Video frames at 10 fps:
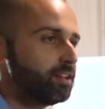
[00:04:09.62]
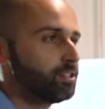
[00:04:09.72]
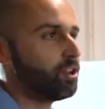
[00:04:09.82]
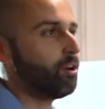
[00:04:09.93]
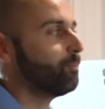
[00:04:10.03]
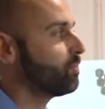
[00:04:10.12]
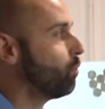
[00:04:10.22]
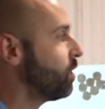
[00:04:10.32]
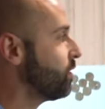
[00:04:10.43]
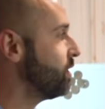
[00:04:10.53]
So
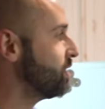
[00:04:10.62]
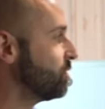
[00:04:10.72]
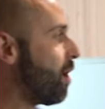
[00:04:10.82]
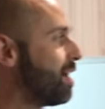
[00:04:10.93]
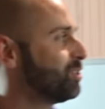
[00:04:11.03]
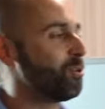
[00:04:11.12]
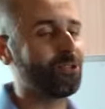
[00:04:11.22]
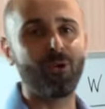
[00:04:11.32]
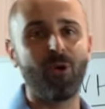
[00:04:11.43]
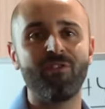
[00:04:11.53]
one of the reasons why I sold
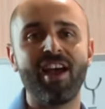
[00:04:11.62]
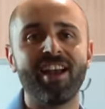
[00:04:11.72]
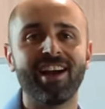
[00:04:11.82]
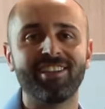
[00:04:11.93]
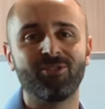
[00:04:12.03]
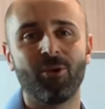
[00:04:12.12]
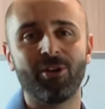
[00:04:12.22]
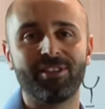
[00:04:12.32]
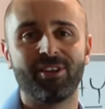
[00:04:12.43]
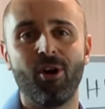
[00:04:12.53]
the Corvette and got to
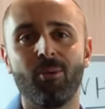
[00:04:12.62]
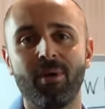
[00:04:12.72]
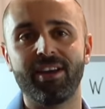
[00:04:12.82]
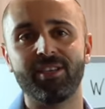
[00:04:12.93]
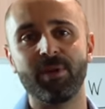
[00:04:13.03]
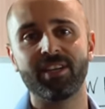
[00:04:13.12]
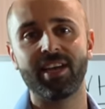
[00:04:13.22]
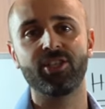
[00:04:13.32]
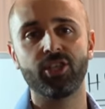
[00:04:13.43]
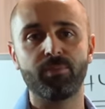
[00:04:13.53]
Toyota Tacoma is because
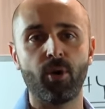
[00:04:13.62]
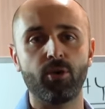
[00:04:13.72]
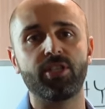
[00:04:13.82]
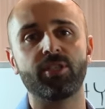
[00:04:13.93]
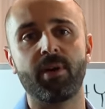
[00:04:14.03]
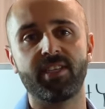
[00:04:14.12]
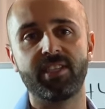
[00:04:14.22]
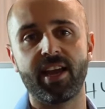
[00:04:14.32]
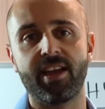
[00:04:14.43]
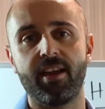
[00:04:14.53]
I just purchased my
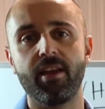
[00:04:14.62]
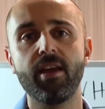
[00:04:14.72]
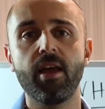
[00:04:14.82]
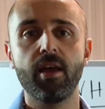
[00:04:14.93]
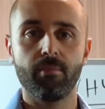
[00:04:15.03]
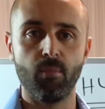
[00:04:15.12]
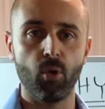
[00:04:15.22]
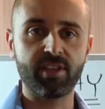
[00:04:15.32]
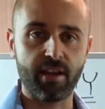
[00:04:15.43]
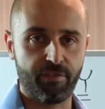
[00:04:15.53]
second
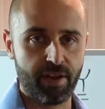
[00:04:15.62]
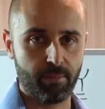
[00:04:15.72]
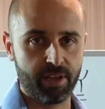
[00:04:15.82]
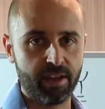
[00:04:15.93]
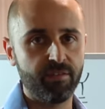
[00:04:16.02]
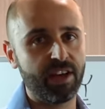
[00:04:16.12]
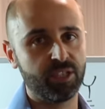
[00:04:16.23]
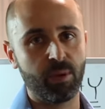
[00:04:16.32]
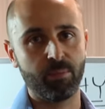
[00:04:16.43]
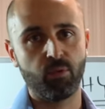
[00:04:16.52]
multifamily
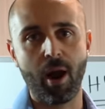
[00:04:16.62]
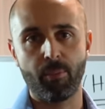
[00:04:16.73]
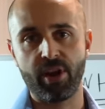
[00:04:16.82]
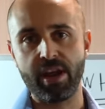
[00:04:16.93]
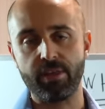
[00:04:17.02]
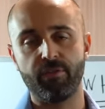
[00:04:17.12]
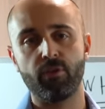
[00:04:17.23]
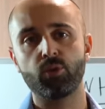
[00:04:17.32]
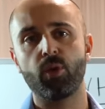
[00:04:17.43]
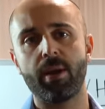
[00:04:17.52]
investment property. The
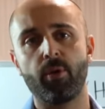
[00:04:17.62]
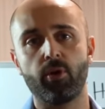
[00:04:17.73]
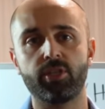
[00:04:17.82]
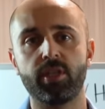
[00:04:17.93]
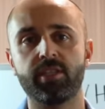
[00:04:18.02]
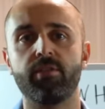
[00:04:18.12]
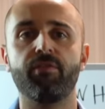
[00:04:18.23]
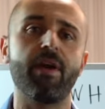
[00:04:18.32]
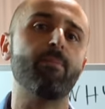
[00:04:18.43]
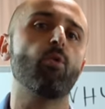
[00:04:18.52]
first one I purchased in
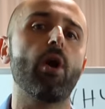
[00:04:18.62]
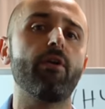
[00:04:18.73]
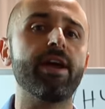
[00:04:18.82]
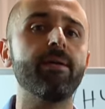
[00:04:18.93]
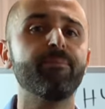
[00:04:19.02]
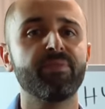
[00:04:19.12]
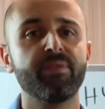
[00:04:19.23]
February.